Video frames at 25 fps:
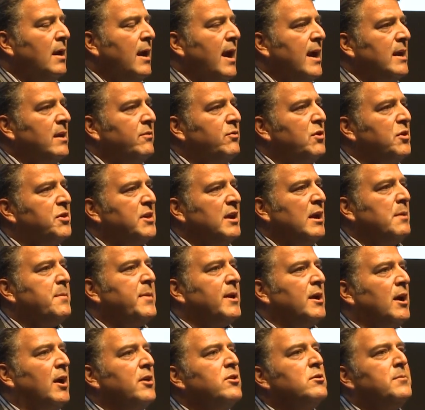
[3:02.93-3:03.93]
And if you think
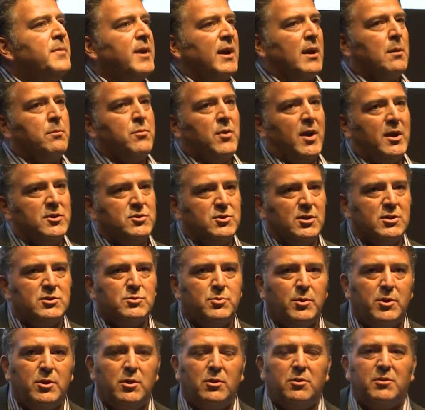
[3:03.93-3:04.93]
about other mega
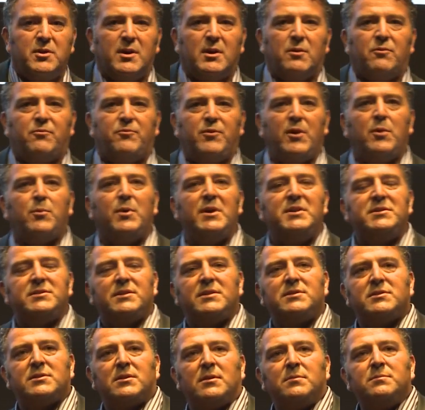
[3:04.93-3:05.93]
projects, whether you think of freeway
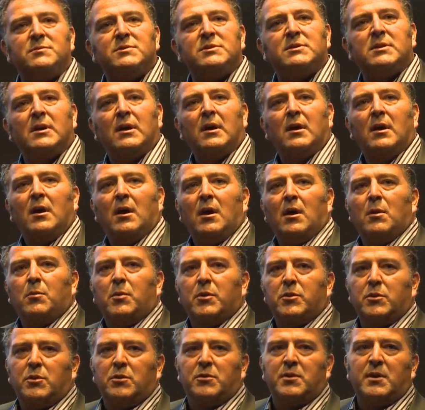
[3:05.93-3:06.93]
systems,
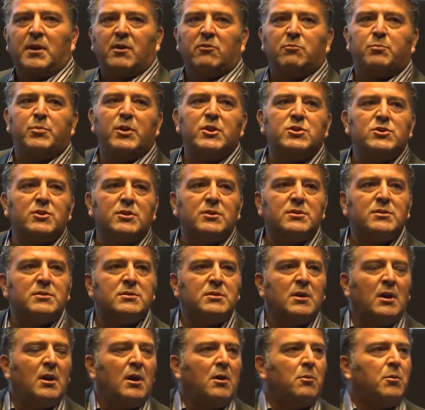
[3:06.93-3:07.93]
whether you think of
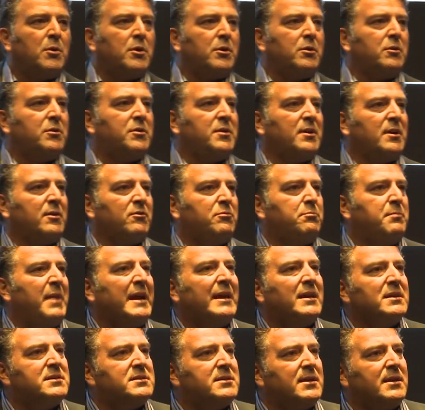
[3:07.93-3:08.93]
bridges, whether you think of
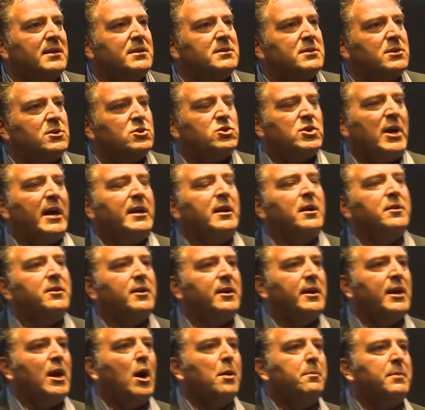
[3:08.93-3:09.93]
megacities in China
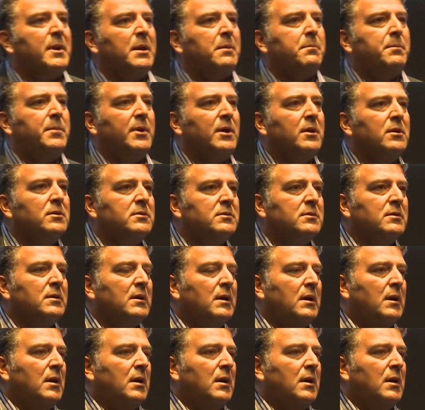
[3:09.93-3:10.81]
that are now being built